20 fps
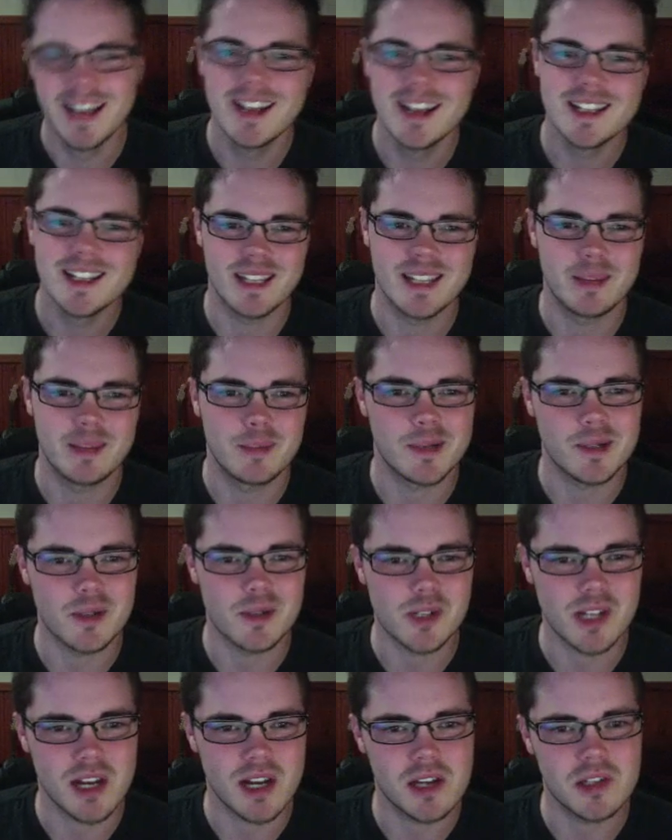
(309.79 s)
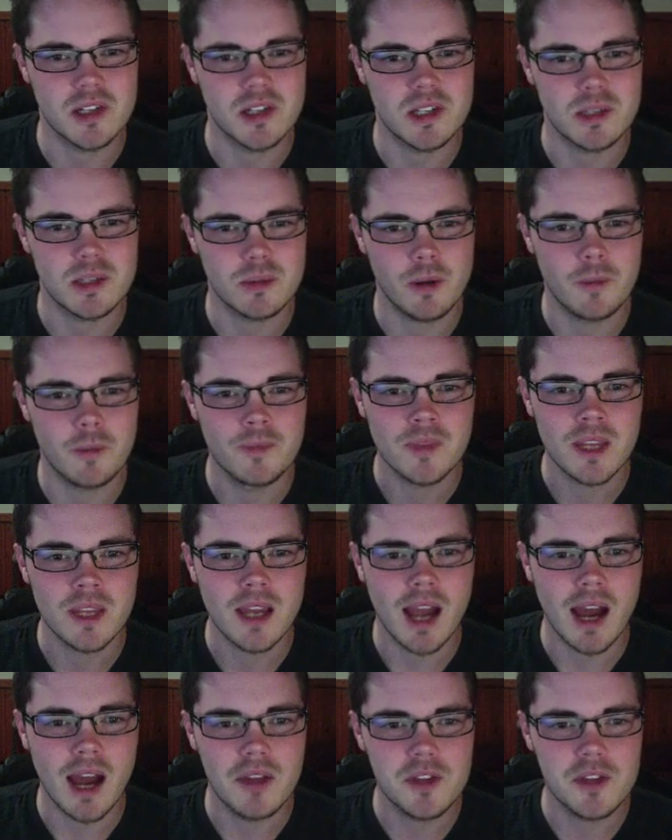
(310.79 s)
So they're pretty good changes as well.
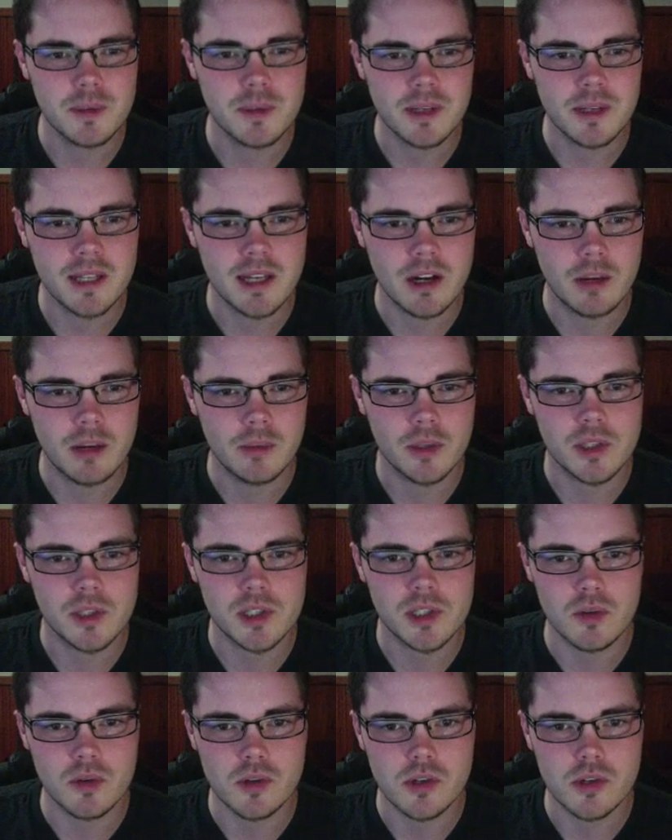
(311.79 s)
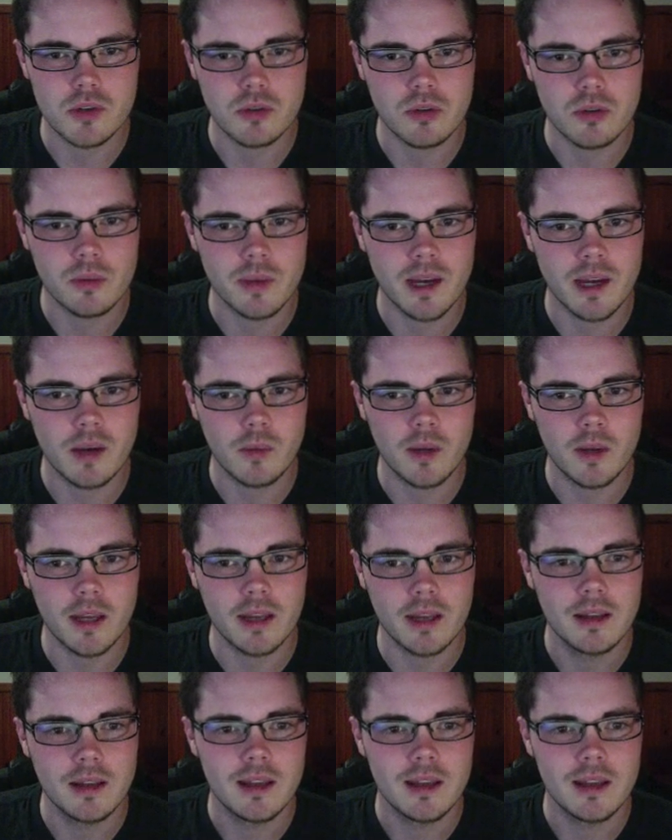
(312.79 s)
This one here I'm not so sure about, where